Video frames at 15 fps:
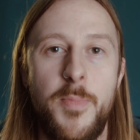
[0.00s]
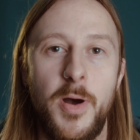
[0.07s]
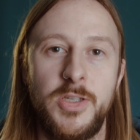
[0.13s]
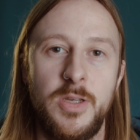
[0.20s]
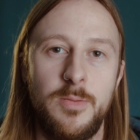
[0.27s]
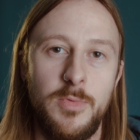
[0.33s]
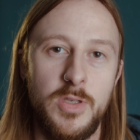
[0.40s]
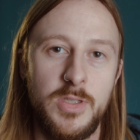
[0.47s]

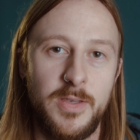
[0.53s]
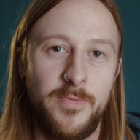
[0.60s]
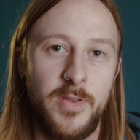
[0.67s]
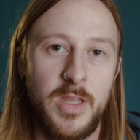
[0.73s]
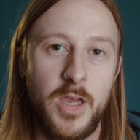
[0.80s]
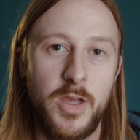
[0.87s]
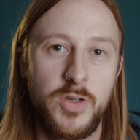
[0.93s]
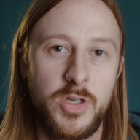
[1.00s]
budget music
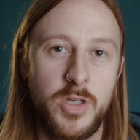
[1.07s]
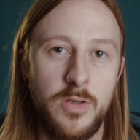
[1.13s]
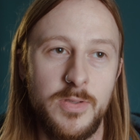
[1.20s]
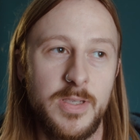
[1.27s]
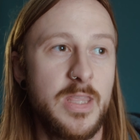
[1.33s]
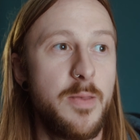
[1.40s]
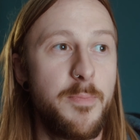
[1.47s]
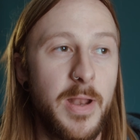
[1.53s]
video
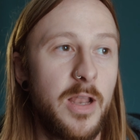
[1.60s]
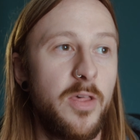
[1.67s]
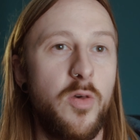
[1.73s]
shoots in the middle